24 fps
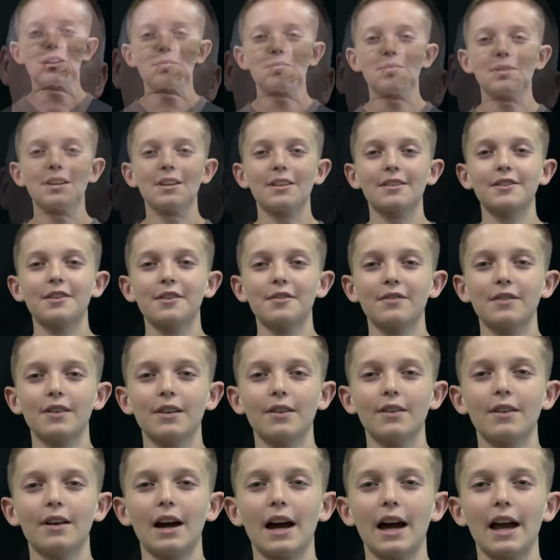Because of
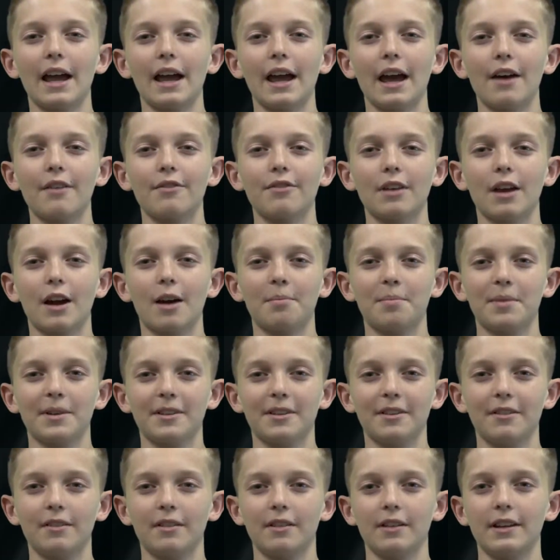you, I have the
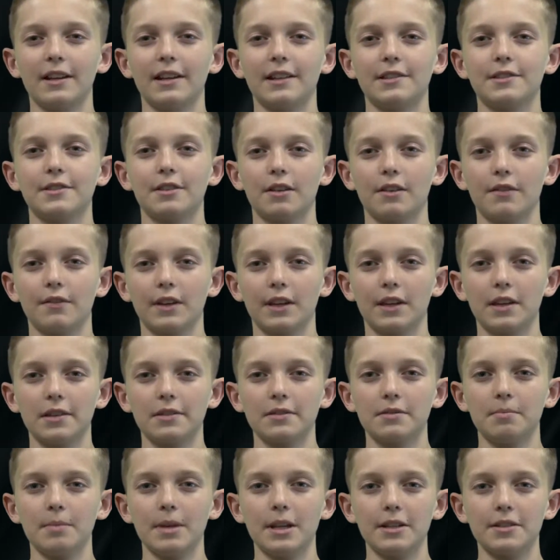opportunity to serve in
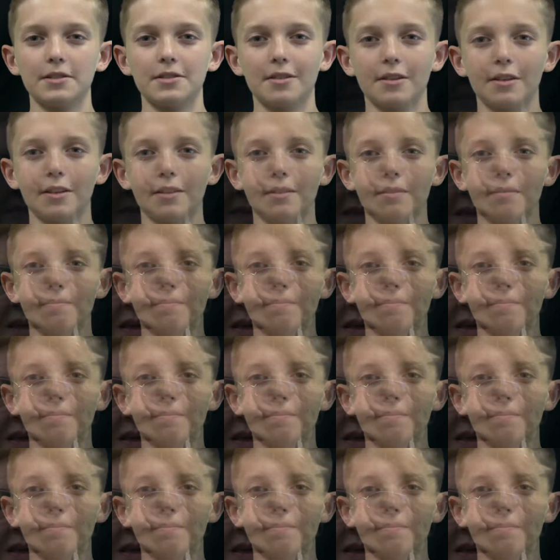kids' ministry.